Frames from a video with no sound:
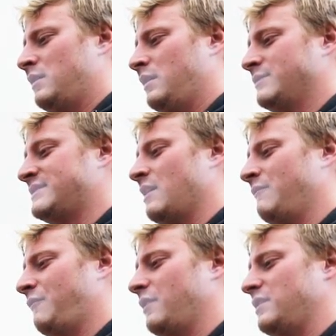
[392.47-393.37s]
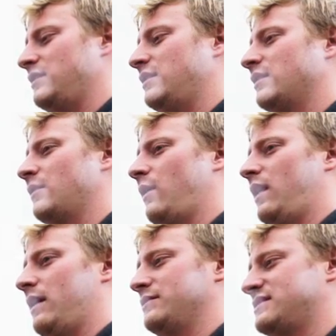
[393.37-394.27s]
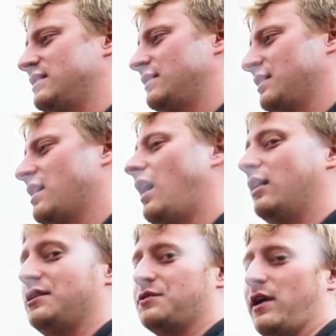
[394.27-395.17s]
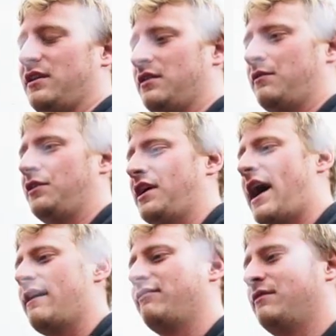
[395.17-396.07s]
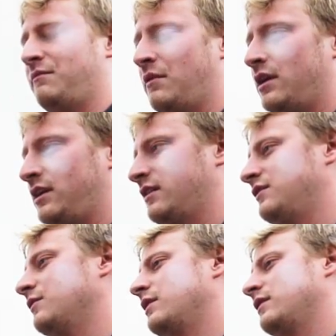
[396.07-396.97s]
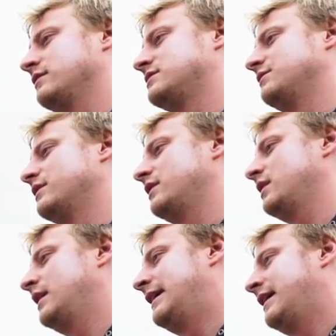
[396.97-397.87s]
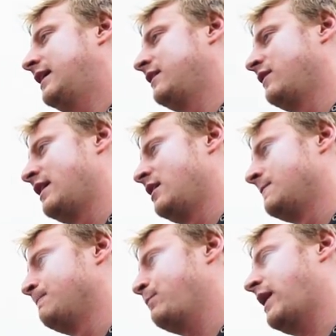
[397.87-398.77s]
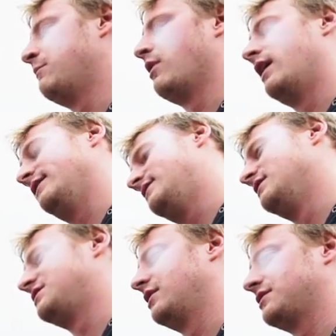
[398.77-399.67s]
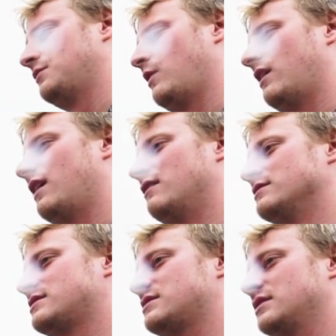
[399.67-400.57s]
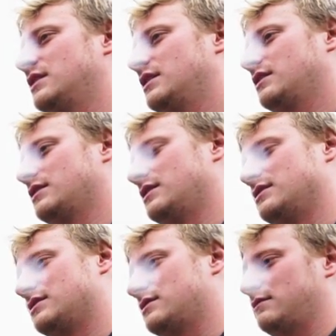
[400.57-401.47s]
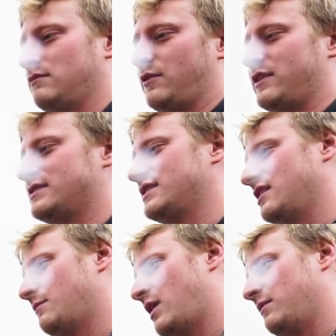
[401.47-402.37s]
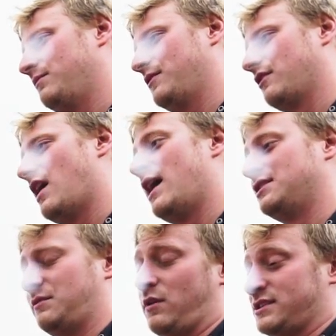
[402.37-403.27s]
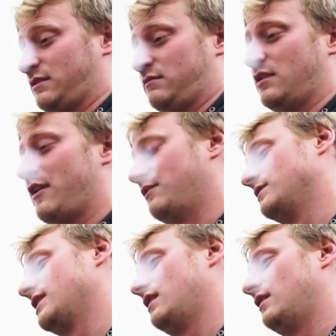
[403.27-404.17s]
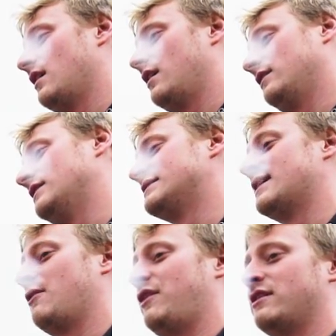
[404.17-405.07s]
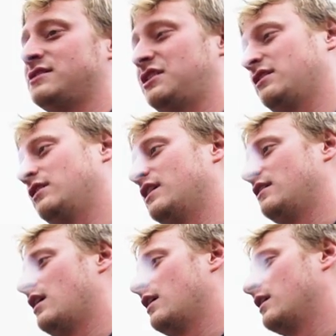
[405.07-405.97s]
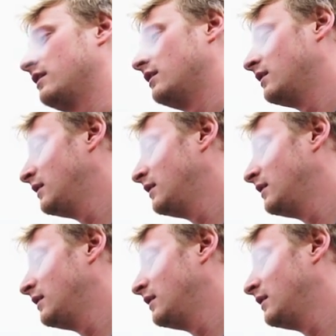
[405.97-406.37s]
it was down for 1 year while I was still in college, where I didn't really have the money to do anything to it. And then I brought it to the destruction warehouse, because with it sitting in my garage, nothing was getting done. At least down there, shit could get done on it.